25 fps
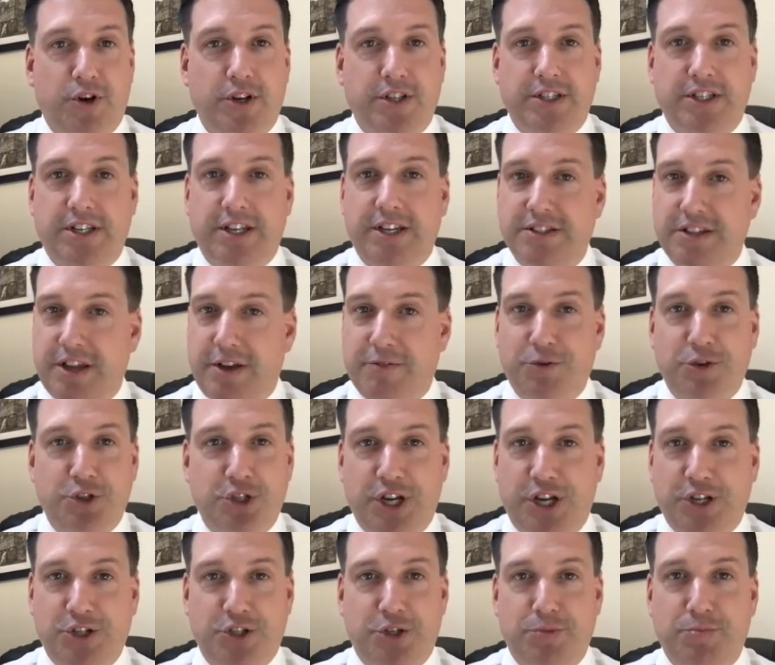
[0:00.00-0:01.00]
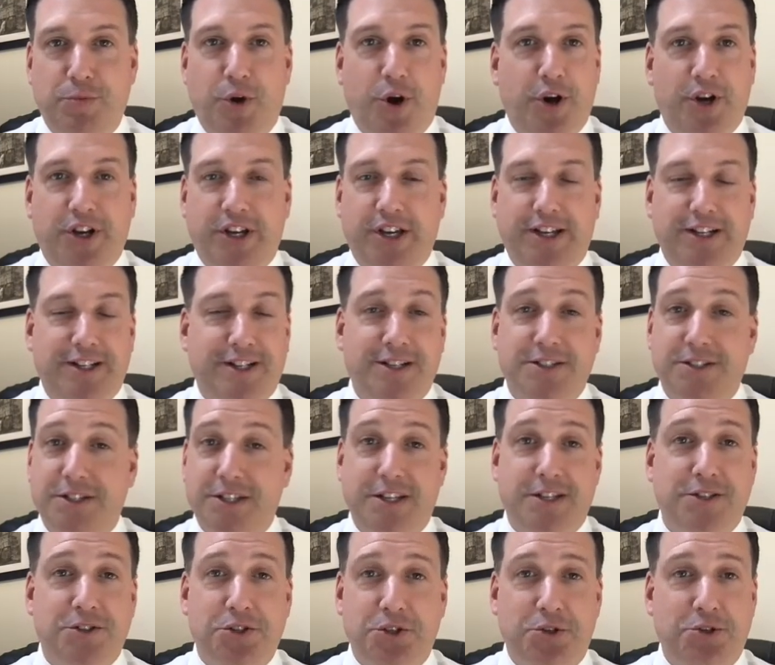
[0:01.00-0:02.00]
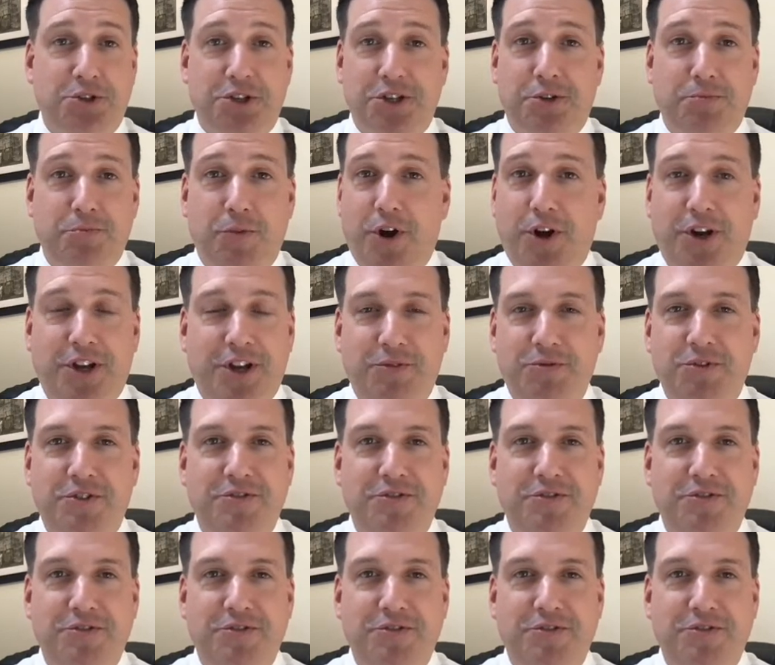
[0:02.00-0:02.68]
in today's ever-changing market, because it is a unique market.